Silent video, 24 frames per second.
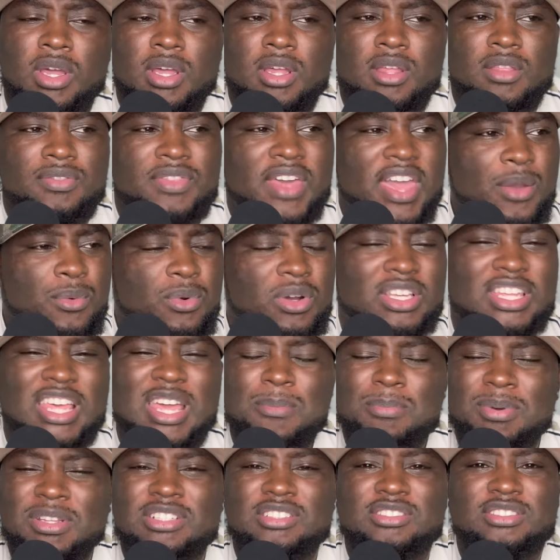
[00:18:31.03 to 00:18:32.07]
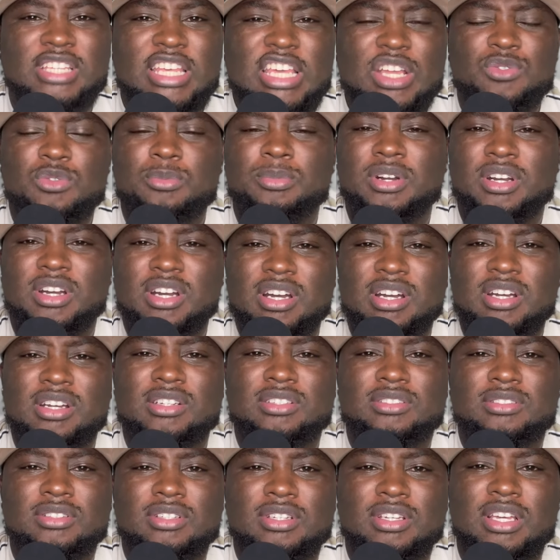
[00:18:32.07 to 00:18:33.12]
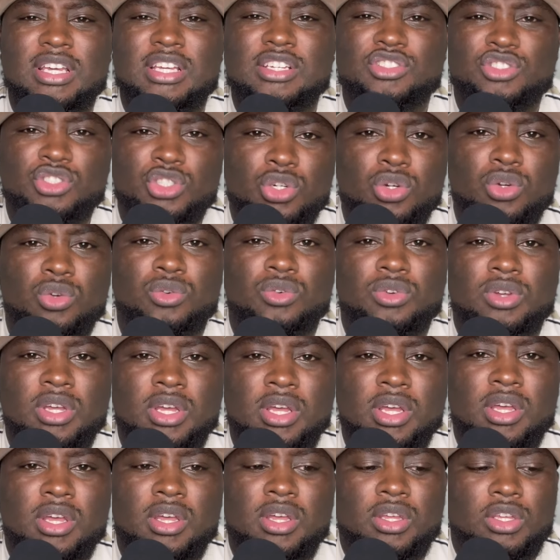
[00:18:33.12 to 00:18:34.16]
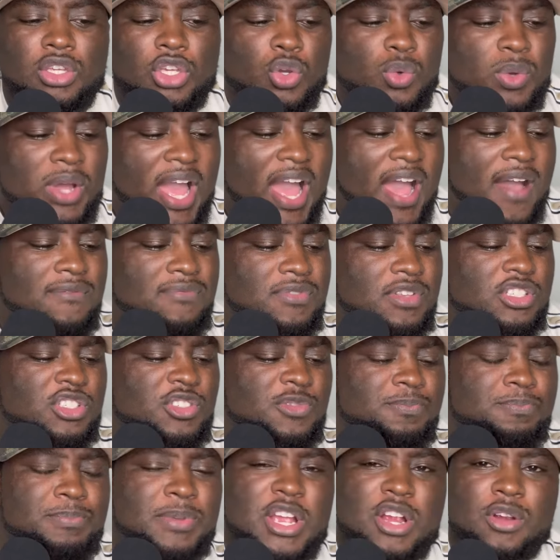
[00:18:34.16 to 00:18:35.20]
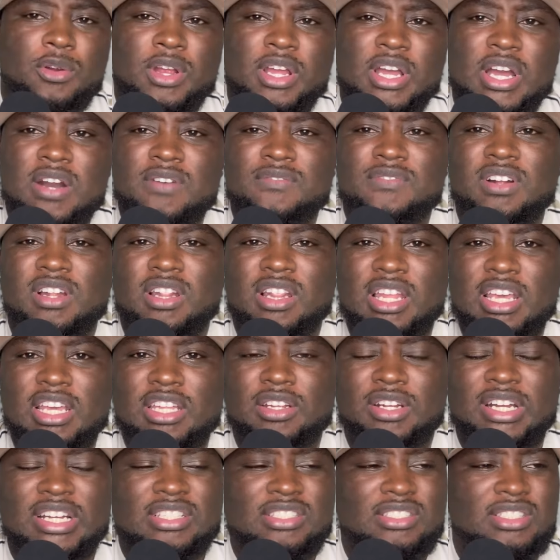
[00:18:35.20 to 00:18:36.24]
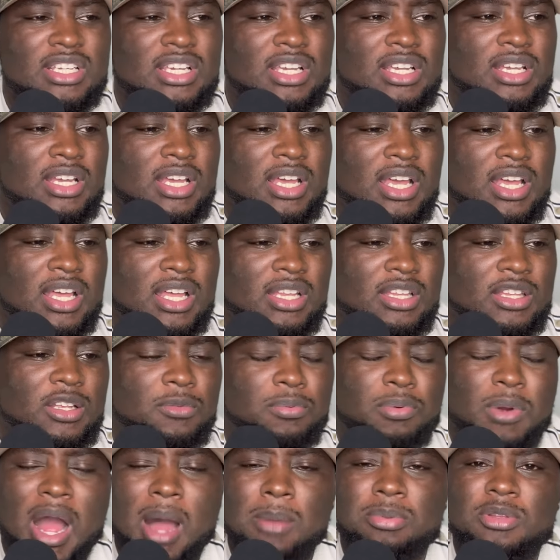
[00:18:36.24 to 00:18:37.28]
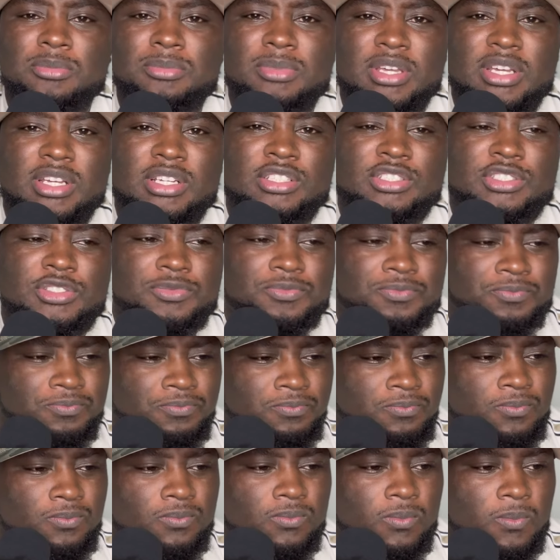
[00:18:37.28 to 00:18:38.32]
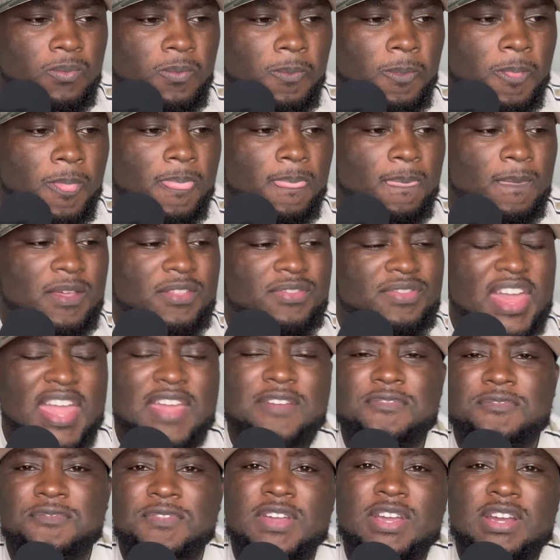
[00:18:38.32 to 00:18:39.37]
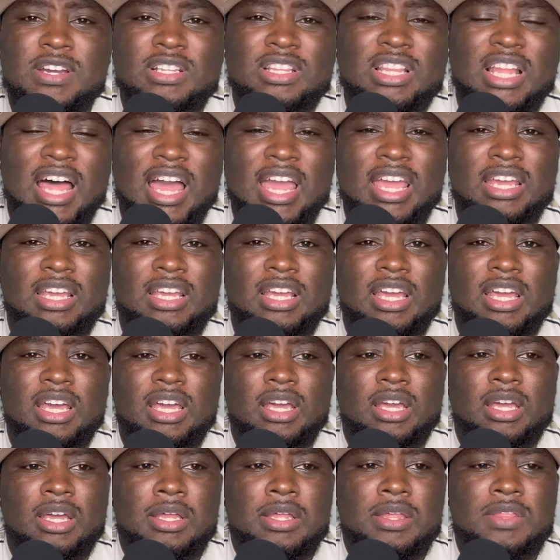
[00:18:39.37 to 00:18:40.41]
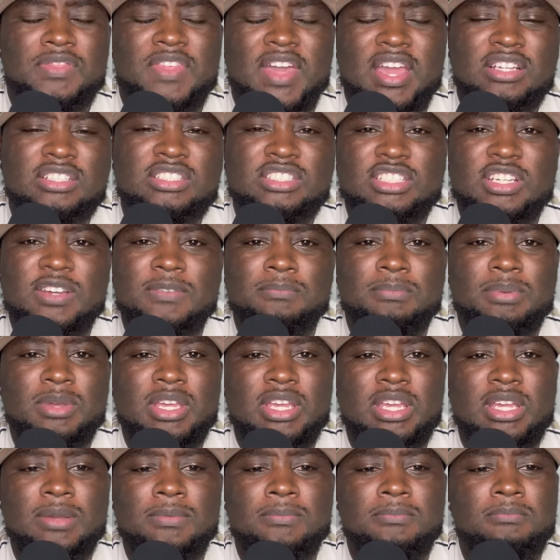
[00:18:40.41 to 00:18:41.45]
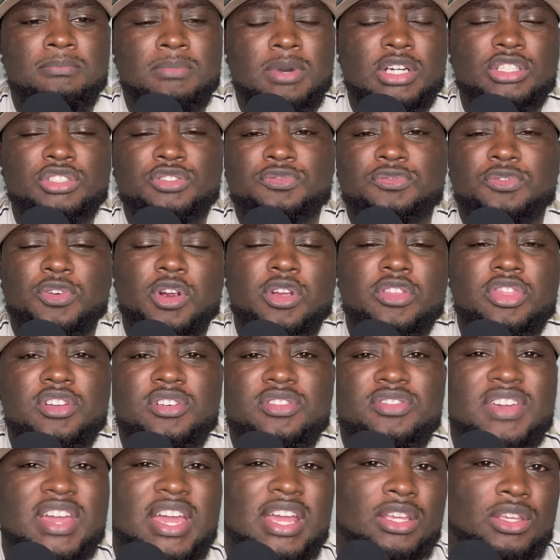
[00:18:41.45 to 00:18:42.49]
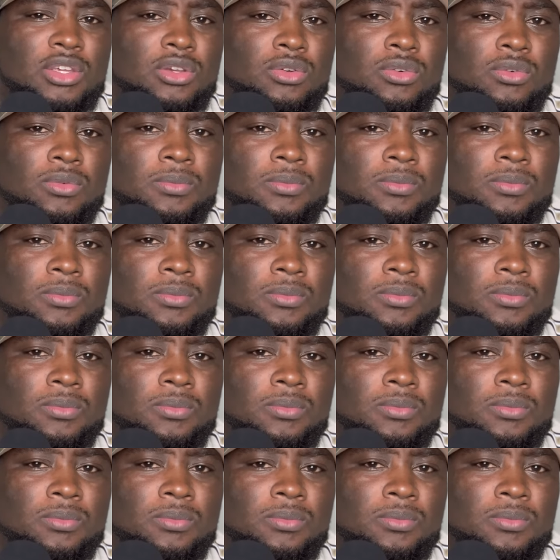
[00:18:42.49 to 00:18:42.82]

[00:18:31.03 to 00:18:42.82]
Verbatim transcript: They will keep it in secret because it's you. You have the spirit of a leader. And see, the problem is they feel like they should be much further than you.